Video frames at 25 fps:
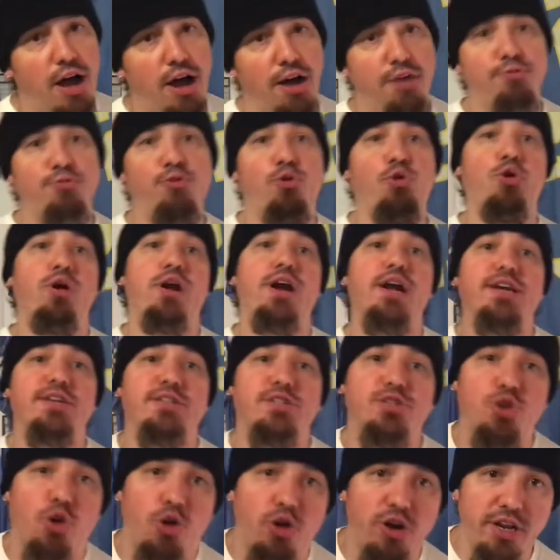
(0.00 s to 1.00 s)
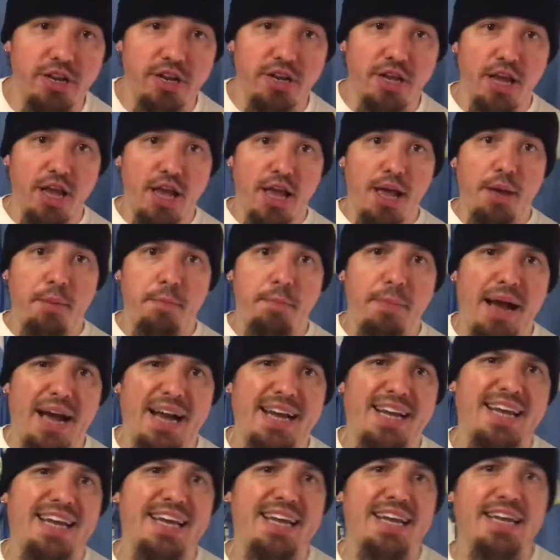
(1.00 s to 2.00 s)
foray started
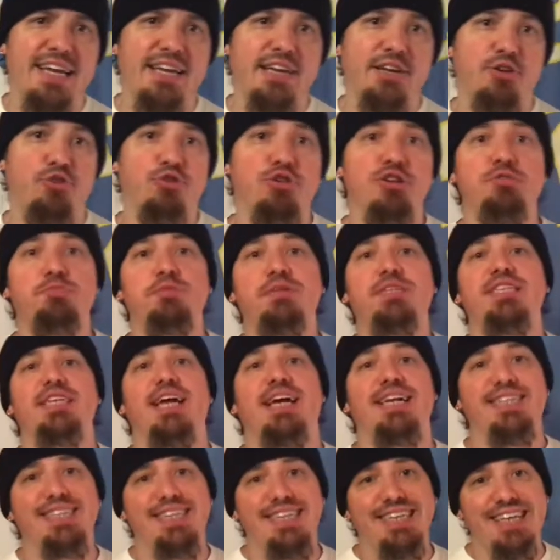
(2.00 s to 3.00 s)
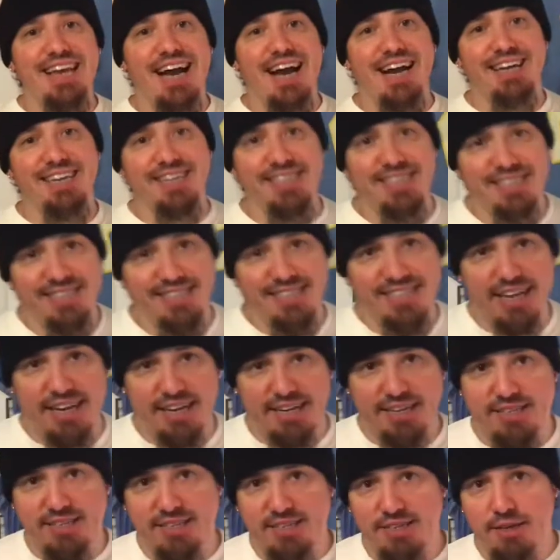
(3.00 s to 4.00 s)
back in Christmas
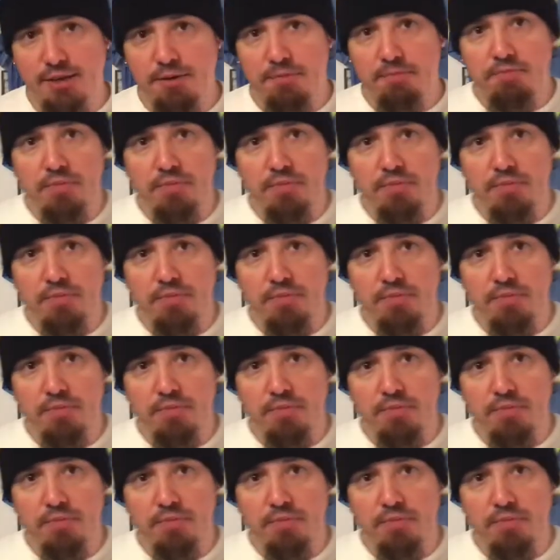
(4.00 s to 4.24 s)
1996.